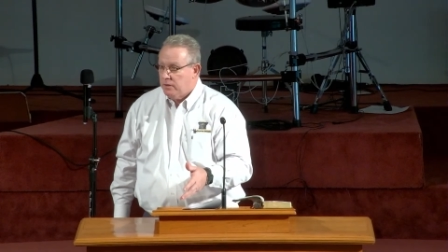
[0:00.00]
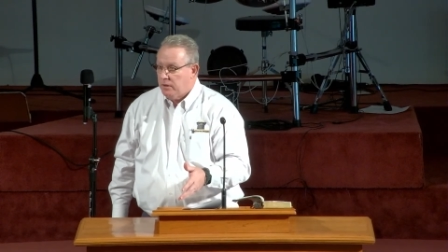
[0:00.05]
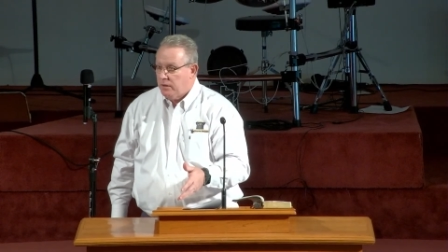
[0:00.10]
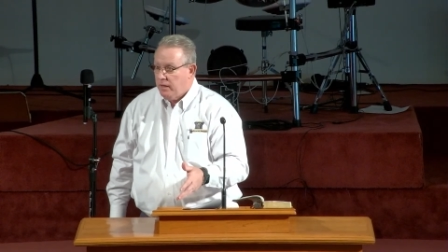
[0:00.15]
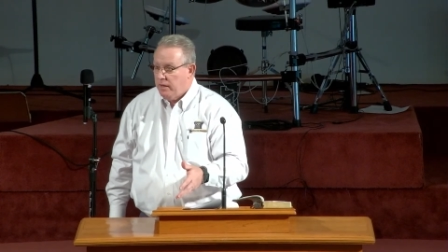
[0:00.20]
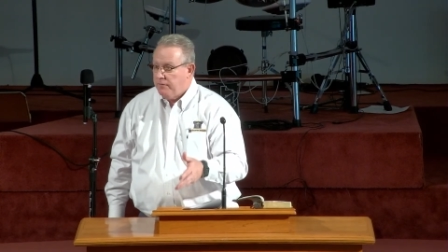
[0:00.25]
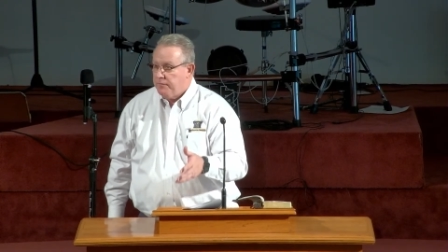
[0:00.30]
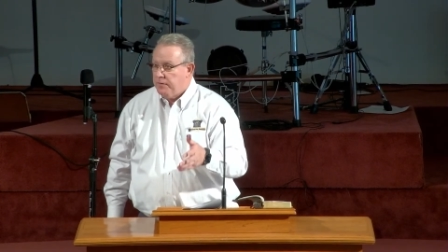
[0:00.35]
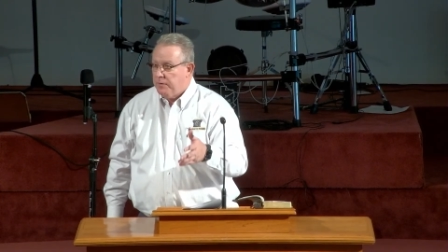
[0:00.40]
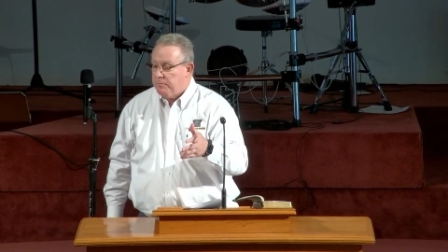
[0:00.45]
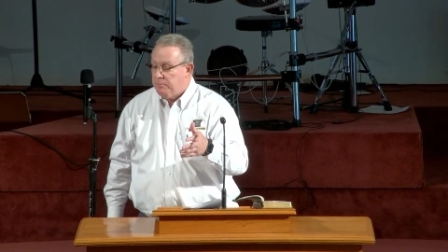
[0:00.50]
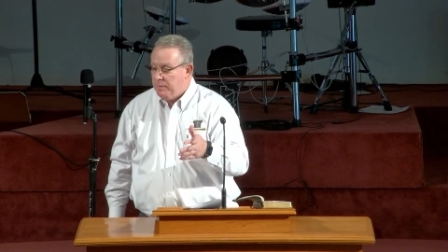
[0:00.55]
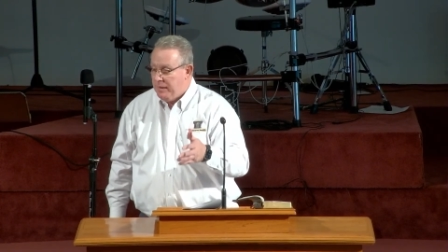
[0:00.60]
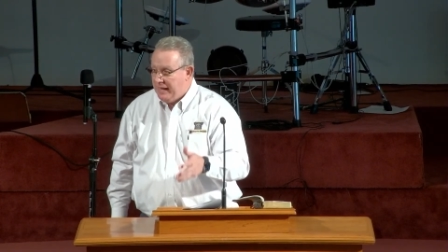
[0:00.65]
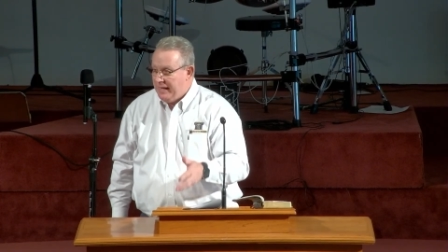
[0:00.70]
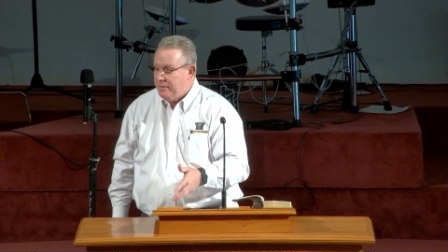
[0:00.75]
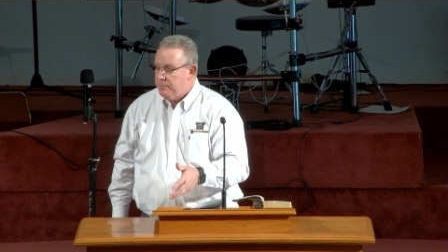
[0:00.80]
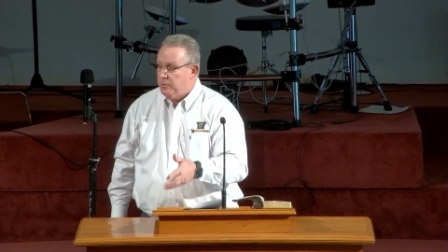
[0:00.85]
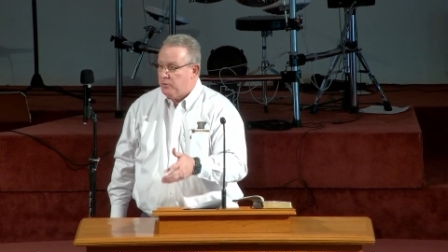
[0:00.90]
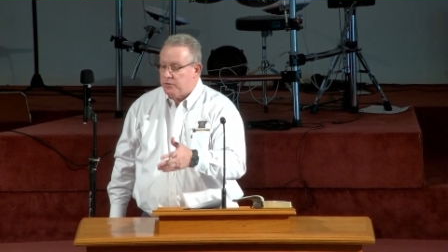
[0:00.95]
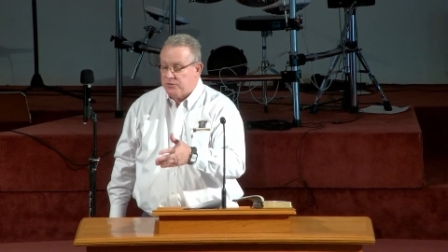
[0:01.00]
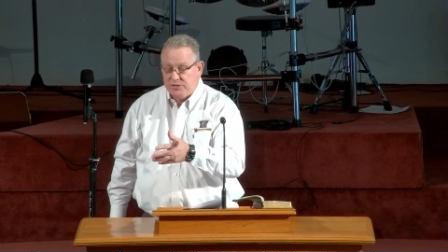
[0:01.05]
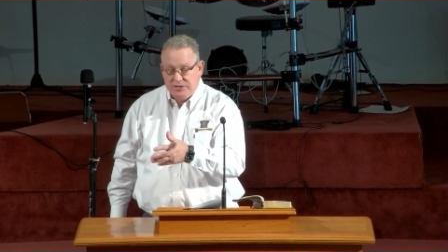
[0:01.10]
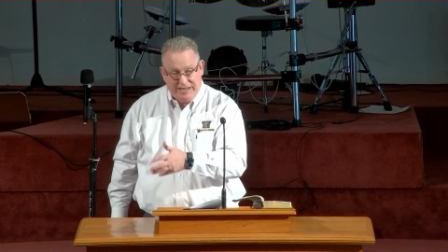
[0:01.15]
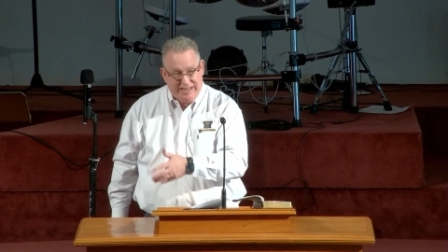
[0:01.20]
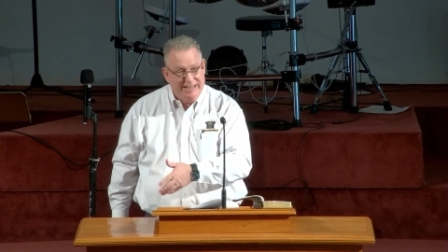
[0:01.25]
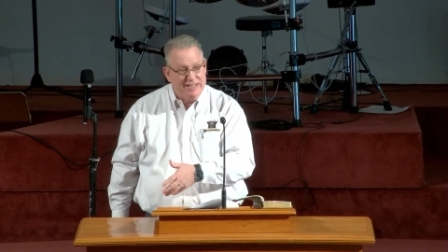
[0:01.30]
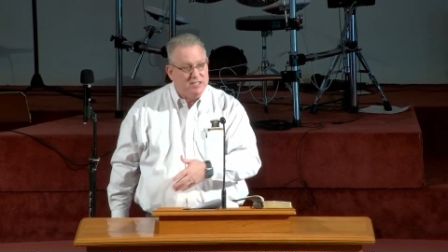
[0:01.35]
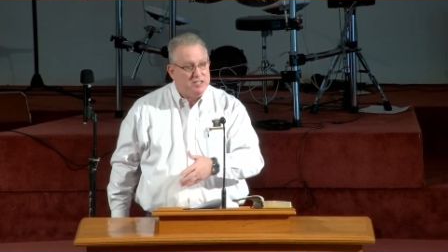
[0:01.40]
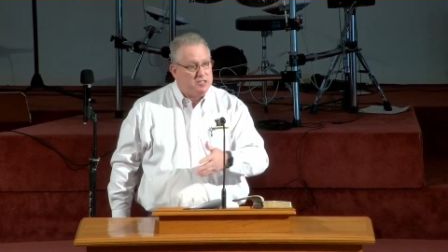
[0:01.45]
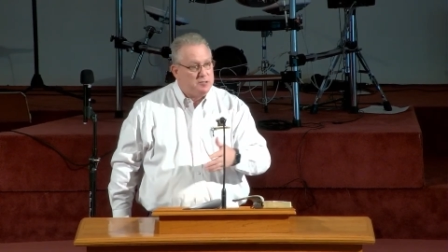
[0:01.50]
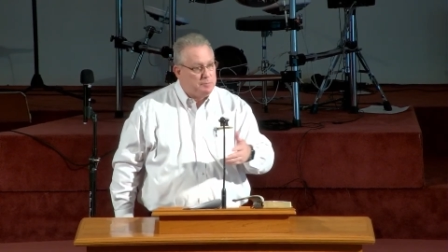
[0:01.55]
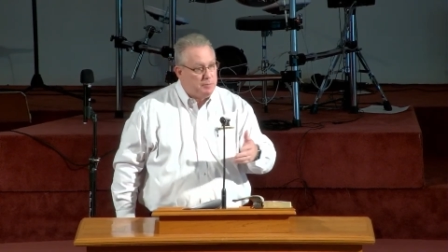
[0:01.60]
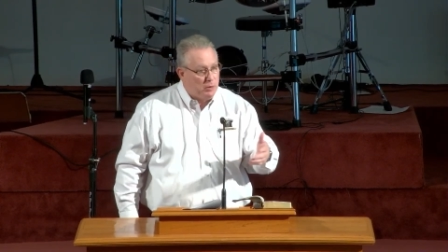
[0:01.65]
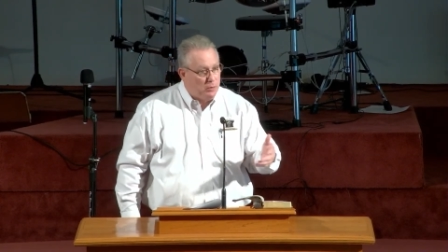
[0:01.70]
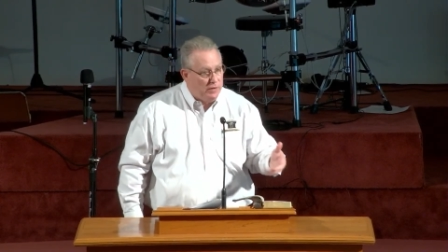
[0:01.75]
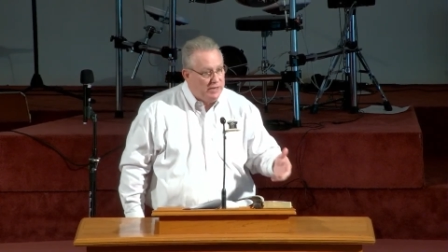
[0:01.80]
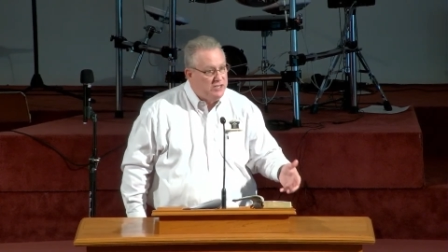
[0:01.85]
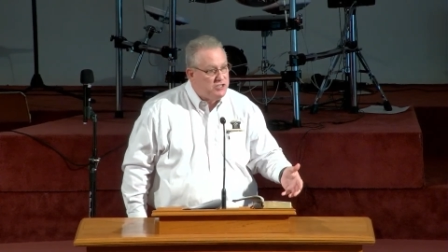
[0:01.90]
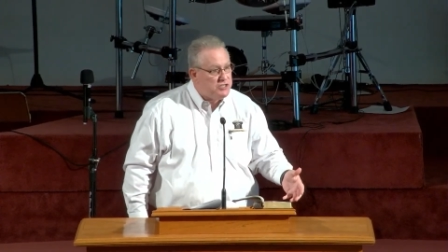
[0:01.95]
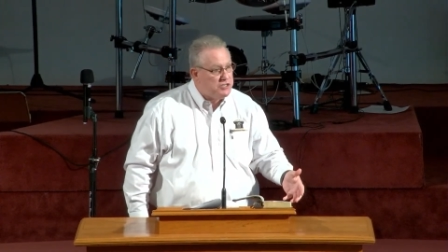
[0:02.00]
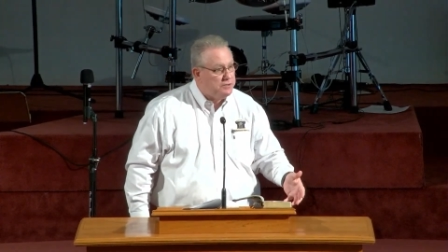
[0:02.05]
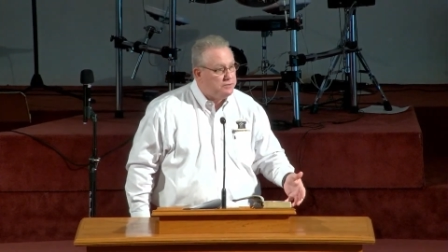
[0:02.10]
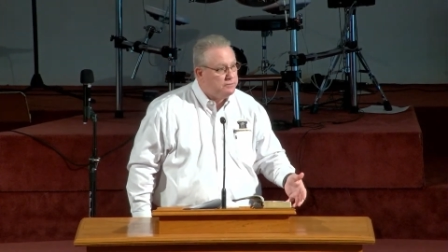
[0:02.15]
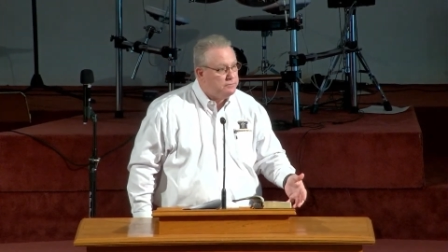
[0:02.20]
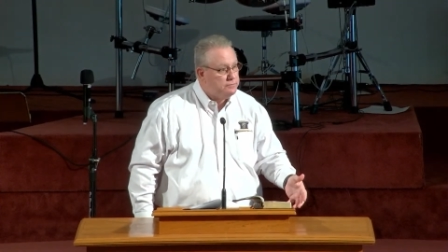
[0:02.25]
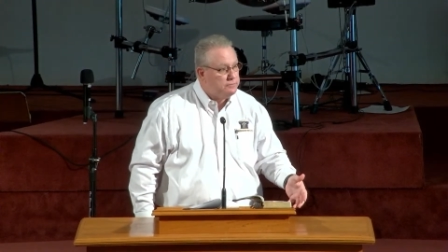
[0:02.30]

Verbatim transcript: of the Bible's inspiration.